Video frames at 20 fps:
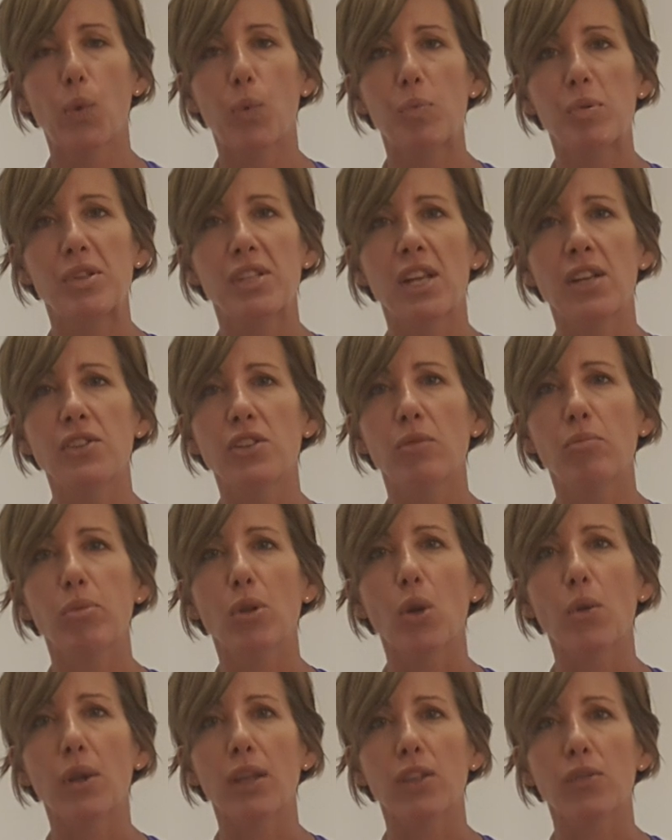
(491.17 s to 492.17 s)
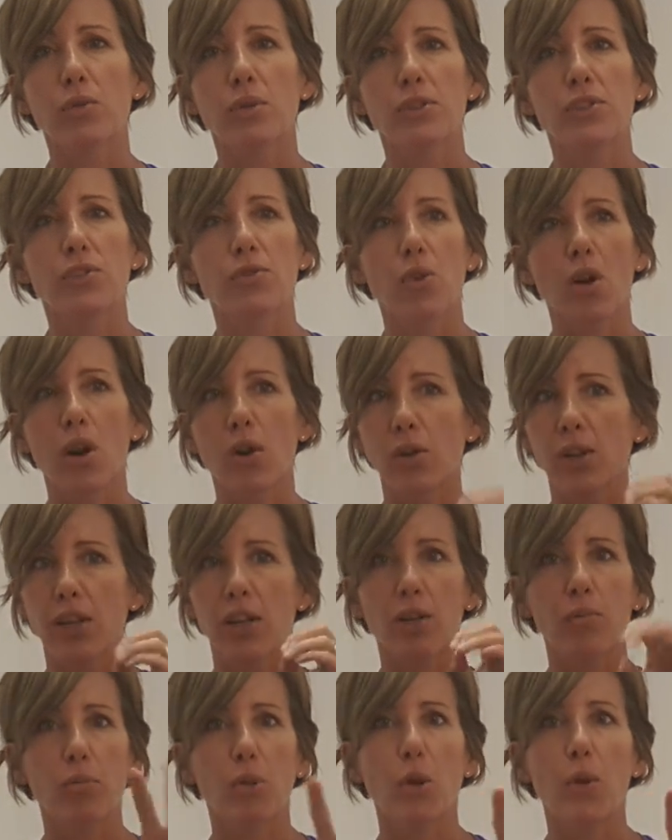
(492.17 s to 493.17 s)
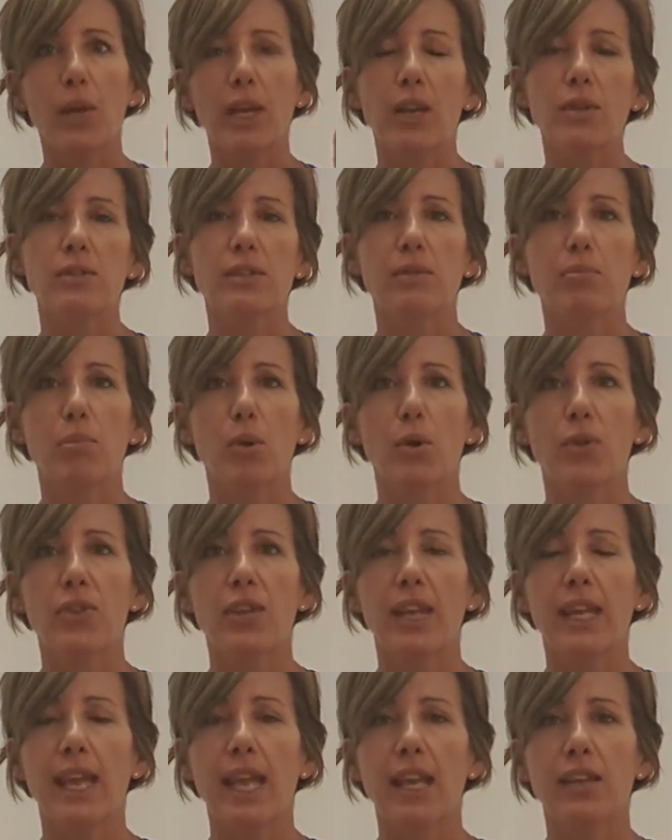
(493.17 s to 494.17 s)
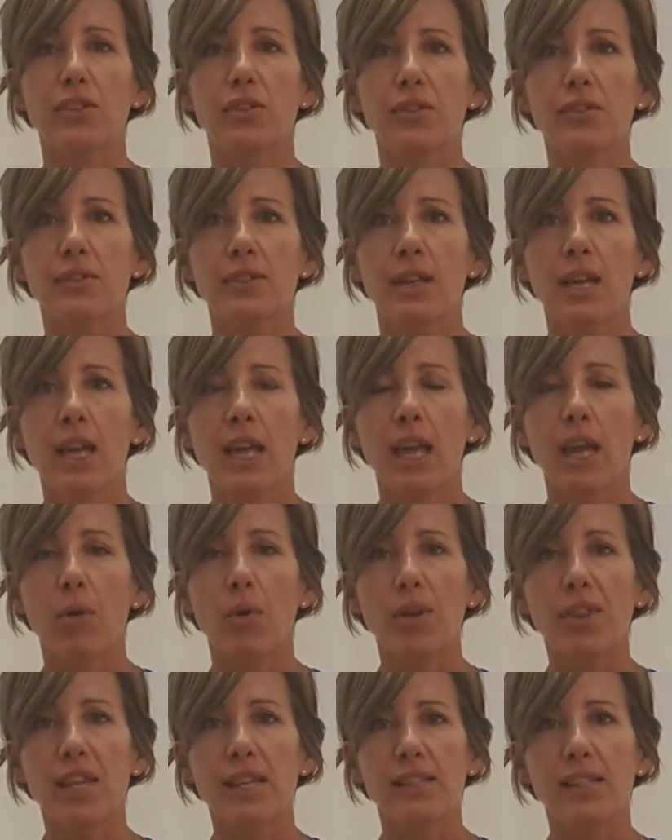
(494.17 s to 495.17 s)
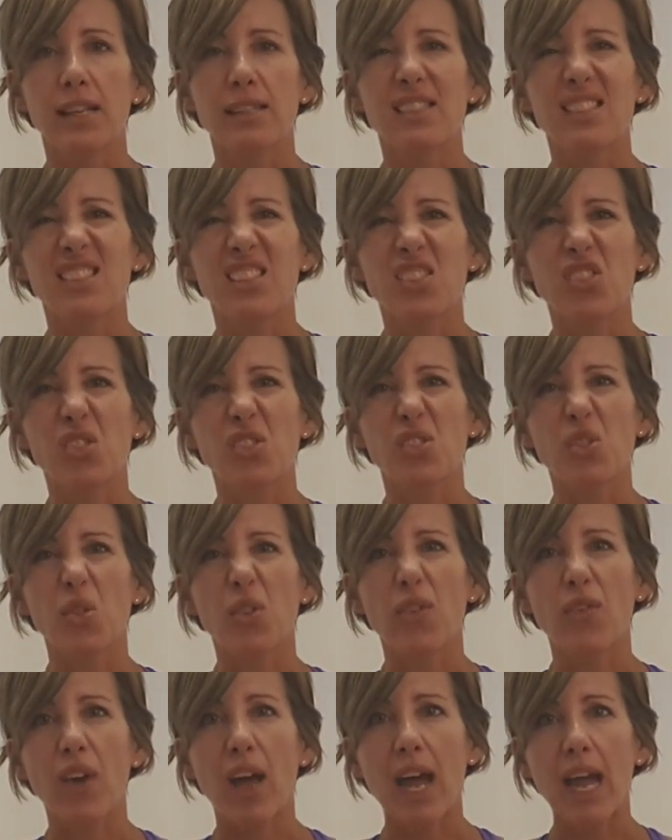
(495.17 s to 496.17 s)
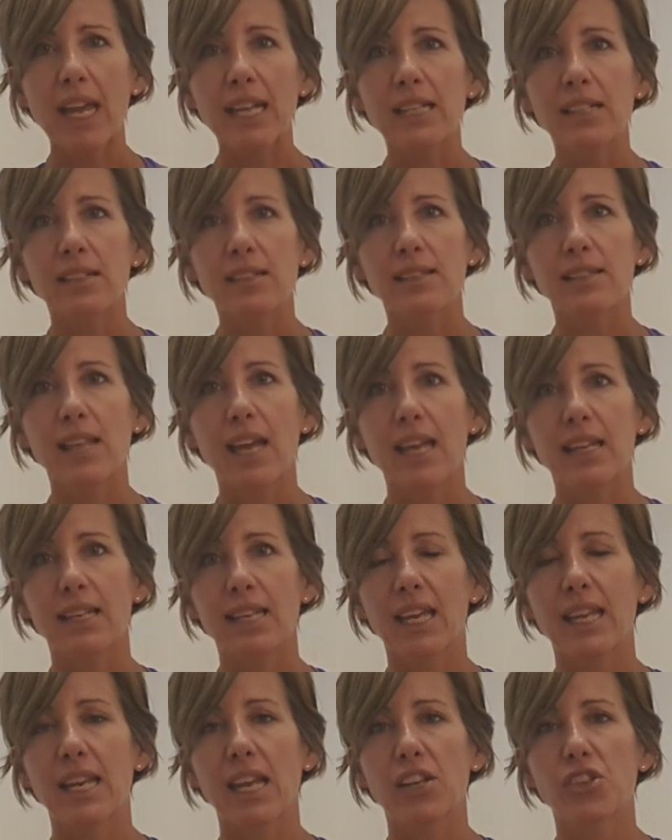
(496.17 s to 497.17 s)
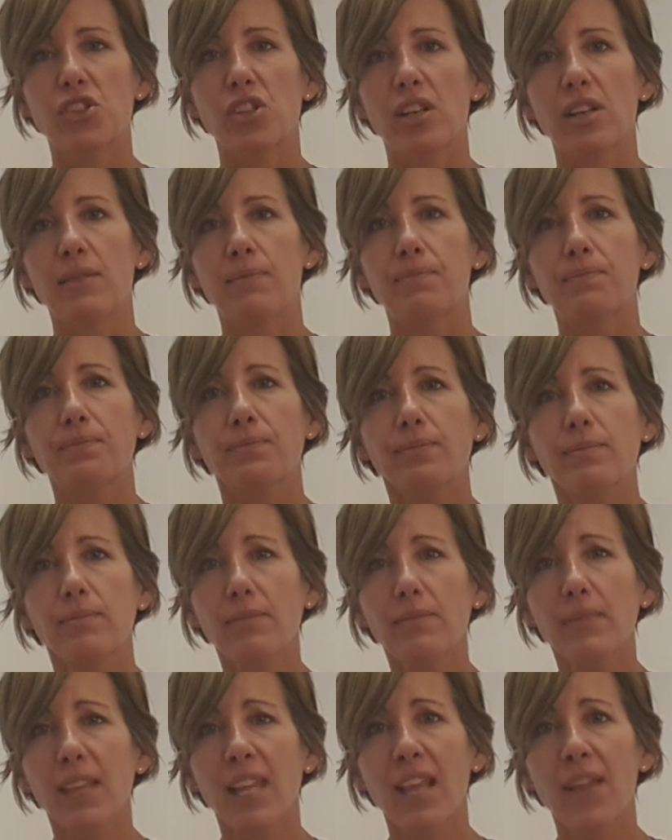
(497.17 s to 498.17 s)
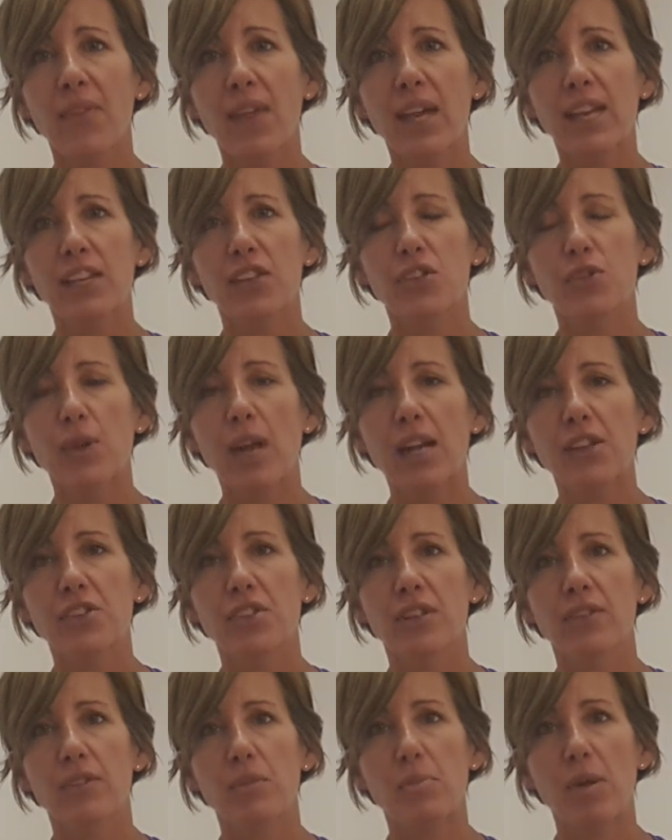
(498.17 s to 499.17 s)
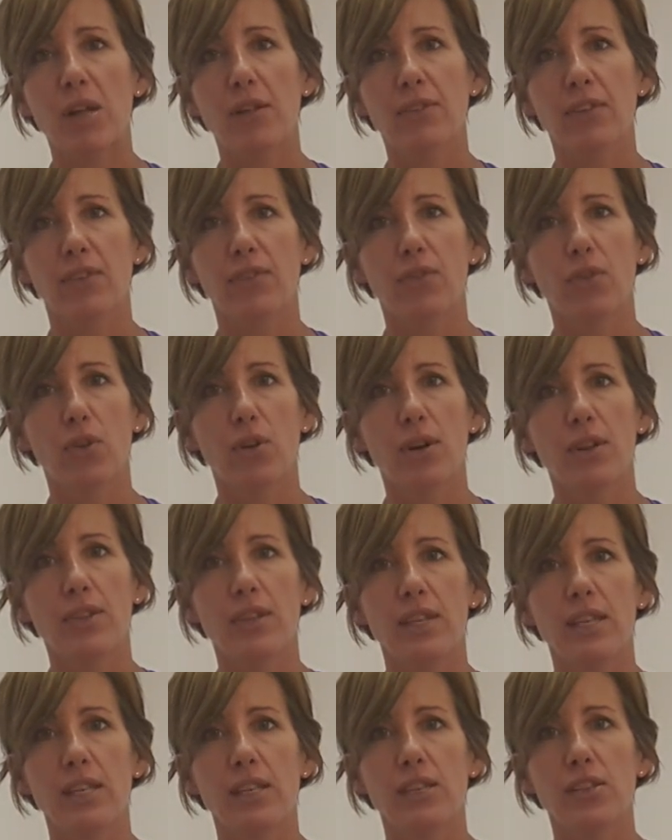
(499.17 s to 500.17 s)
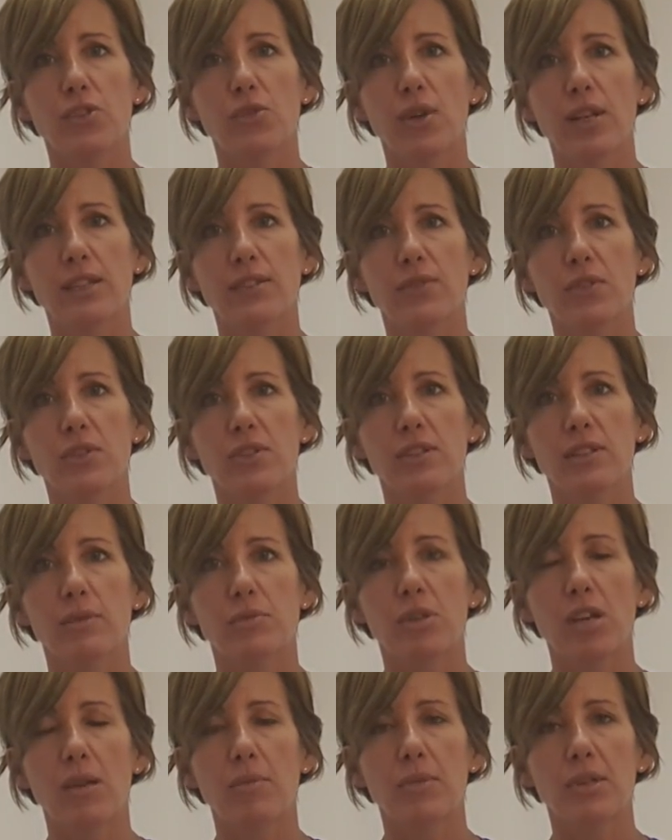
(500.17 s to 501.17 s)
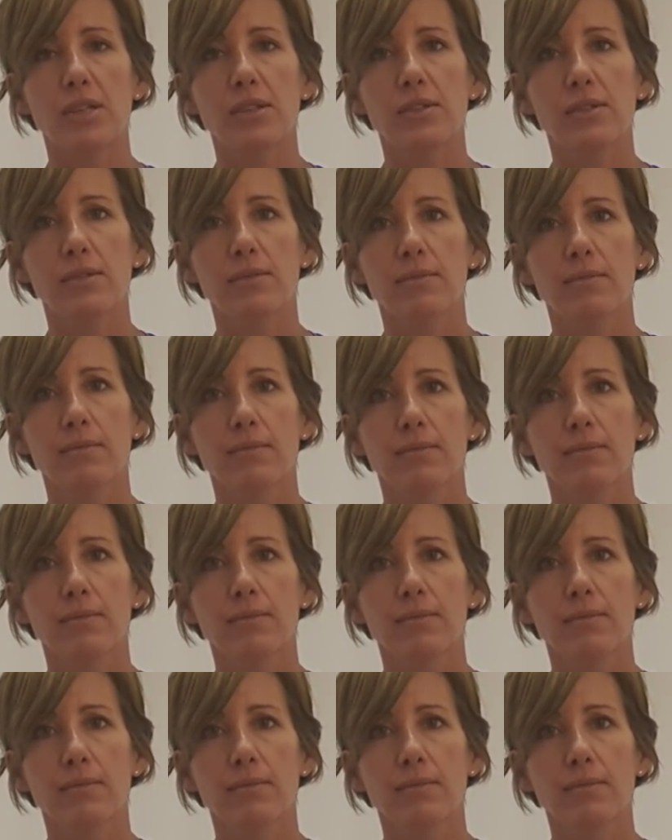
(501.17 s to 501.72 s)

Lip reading: pretend you're blowing through a straw or like you're blowing out some birthday candles. And what that does is it just sort of heightens that connection and that contraction of the pelvic floor and the transversus abdominis.